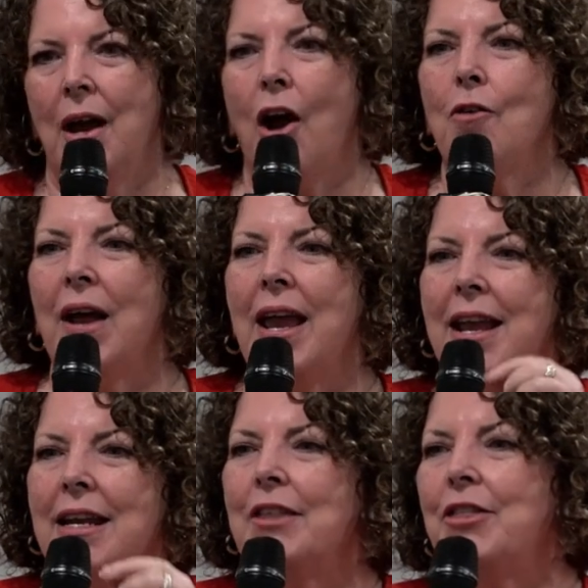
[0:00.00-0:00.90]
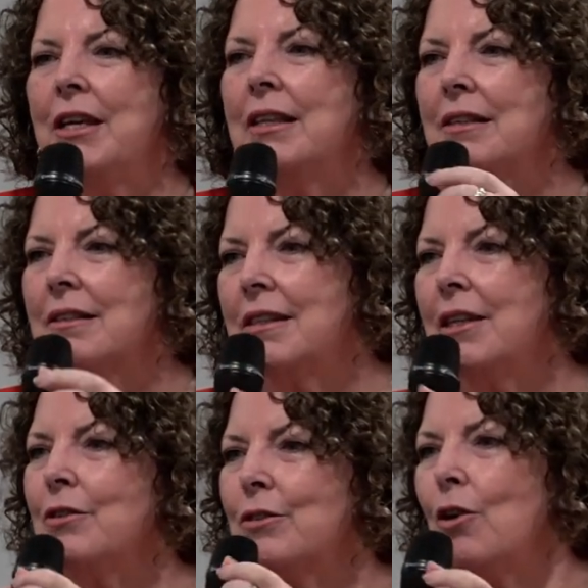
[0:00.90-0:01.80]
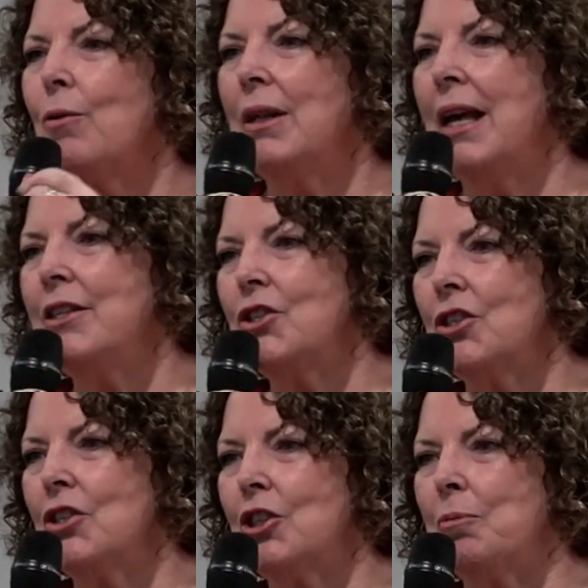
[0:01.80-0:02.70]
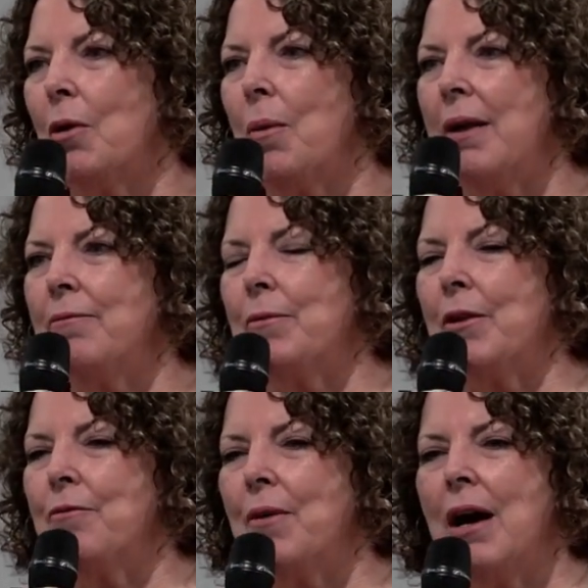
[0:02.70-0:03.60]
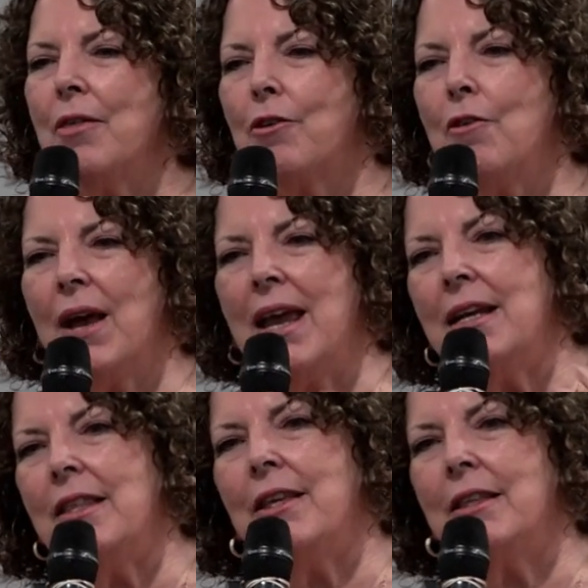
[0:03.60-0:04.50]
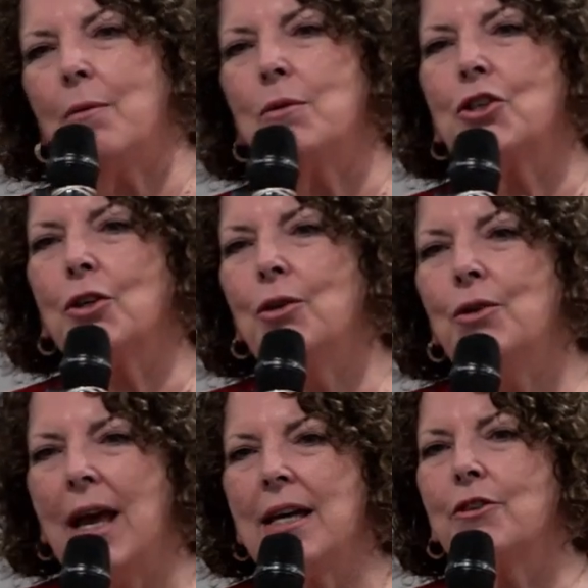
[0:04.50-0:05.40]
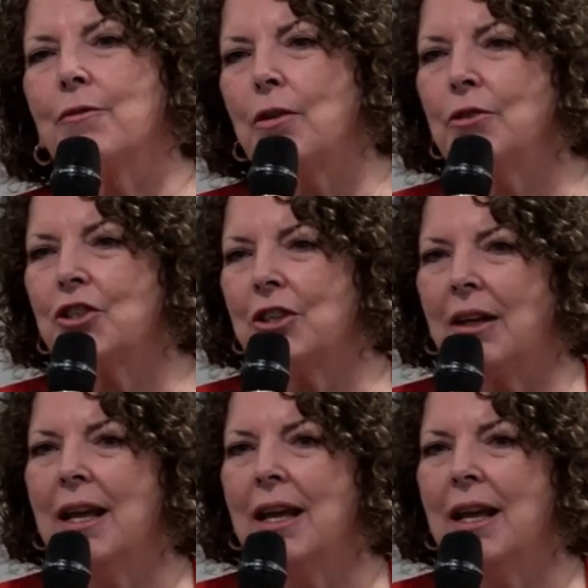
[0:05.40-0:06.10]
over anything that steals your relationship away from the Father, over anything that would dilute our devotion.